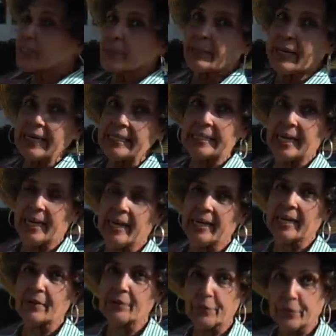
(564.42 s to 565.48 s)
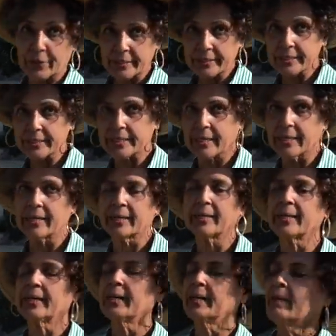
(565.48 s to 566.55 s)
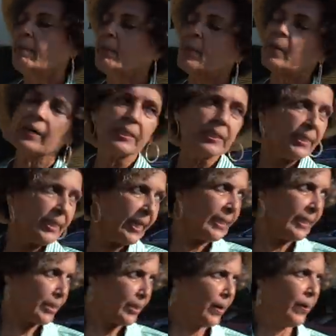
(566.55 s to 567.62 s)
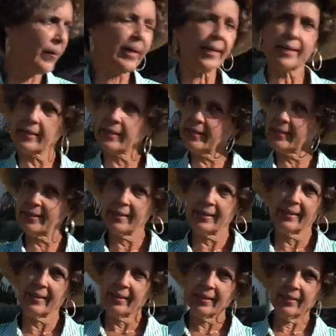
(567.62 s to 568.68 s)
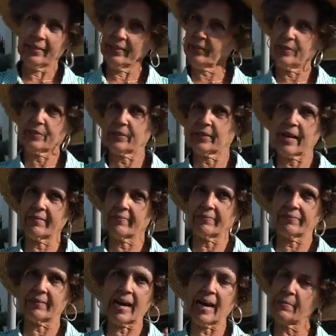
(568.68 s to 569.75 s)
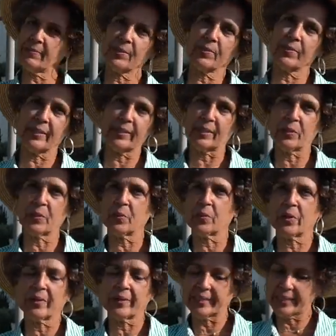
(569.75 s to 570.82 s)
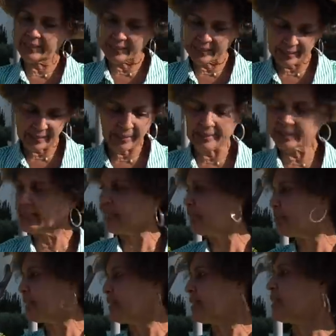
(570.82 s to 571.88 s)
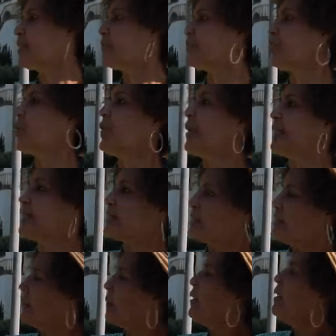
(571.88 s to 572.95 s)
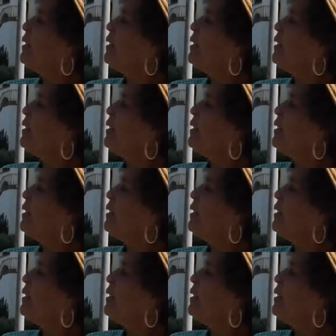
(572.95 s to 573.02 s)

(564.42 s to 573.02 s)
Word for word: to maintain at first, but once you get it going, you just have absolutely no worries. It just keeps itself going. So